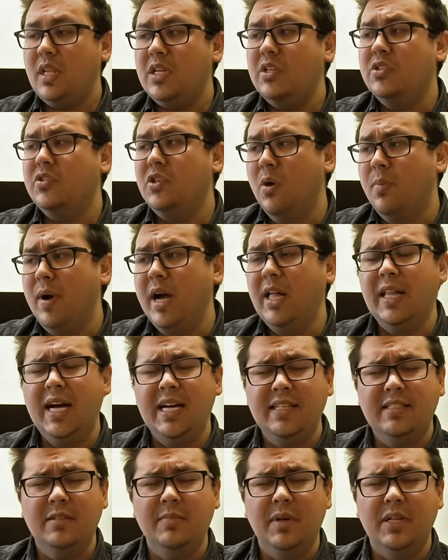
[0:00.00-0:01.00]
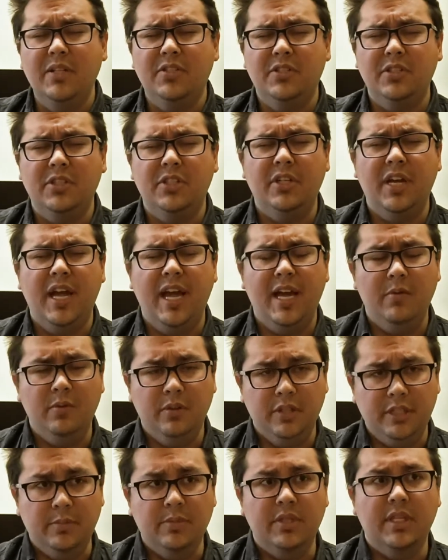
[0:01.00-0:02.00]
So my last semester at
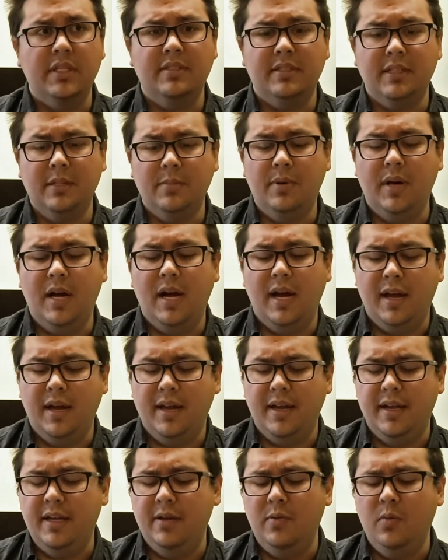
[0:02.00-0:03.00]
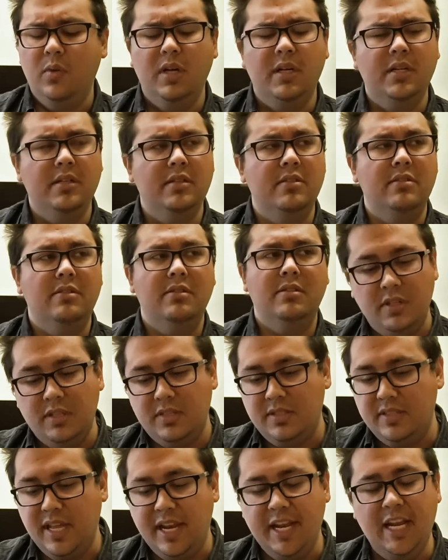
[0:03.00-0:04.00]
William Jessup, I was
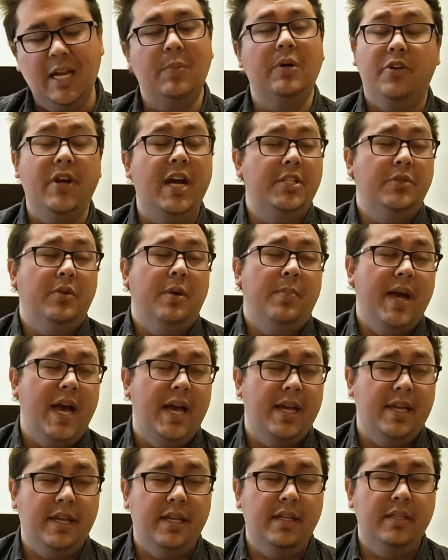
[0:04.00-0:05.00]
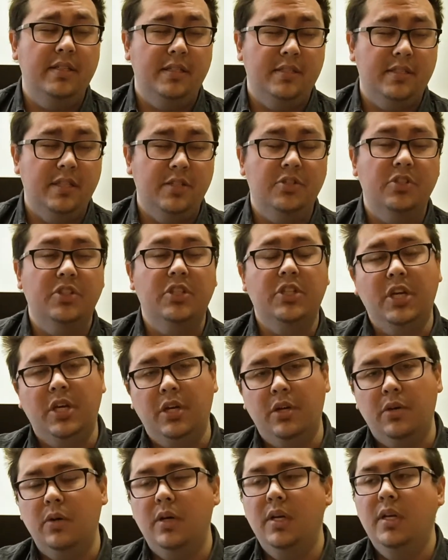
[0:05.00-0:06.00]
setting up a graduate packet to essentially
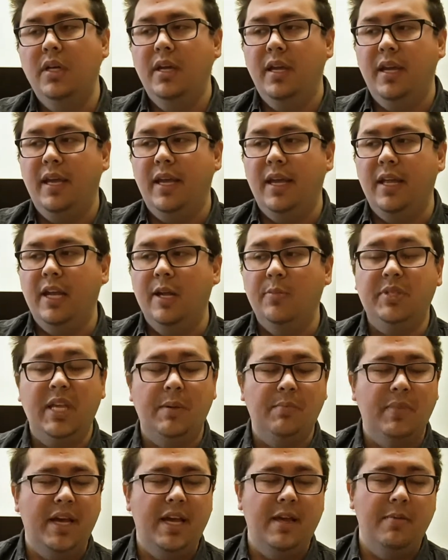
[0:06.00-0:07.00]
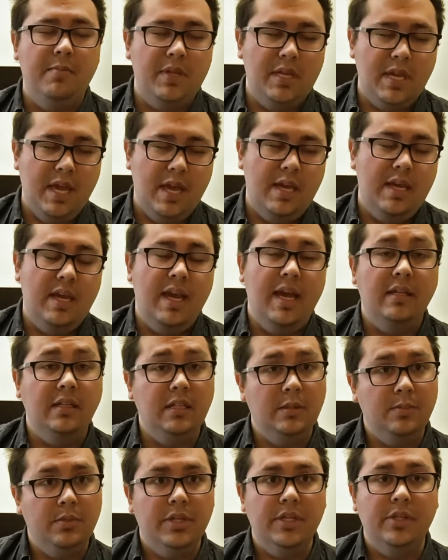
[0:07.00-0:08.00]
go and obtain my MBA at
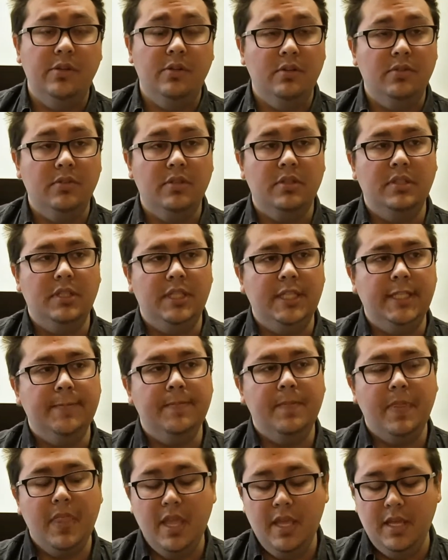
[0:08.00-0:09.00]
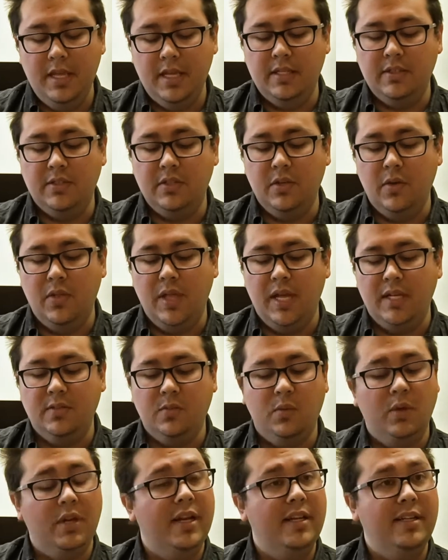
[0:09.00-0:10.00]
Liberty University. And so that's
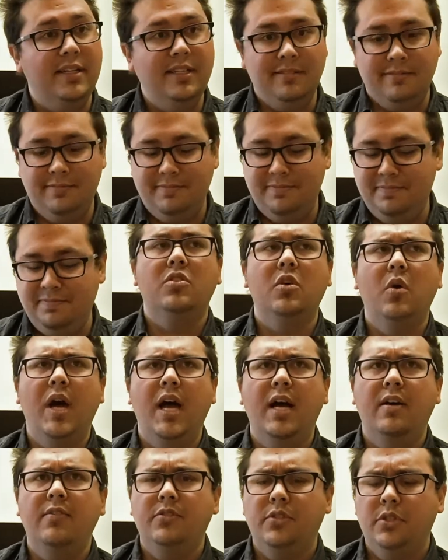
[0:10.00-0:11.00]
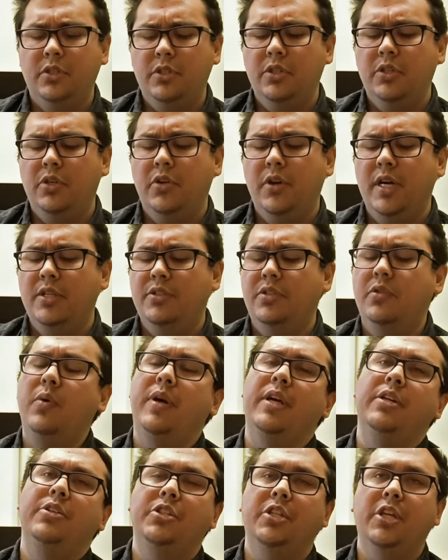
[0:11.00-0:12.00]
what I did. So after
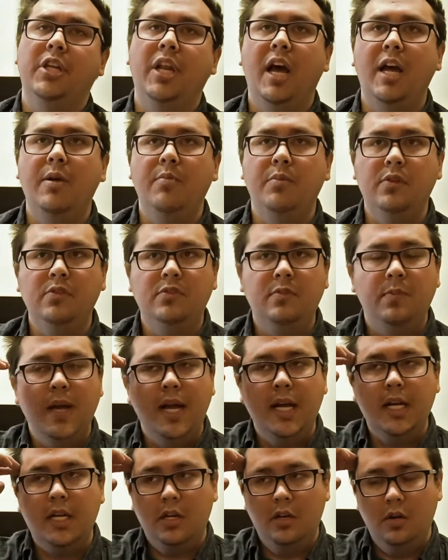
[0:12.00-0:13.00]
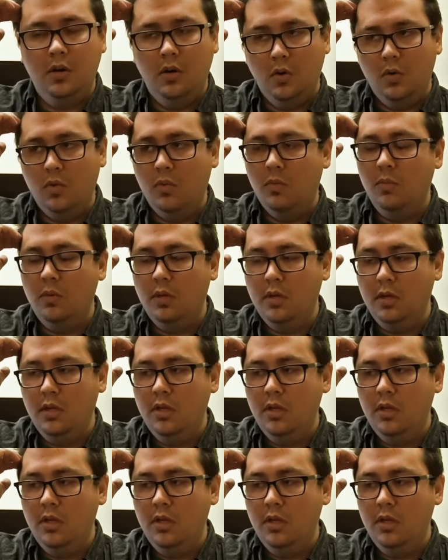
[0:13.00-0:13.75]
graduation, I moved back home.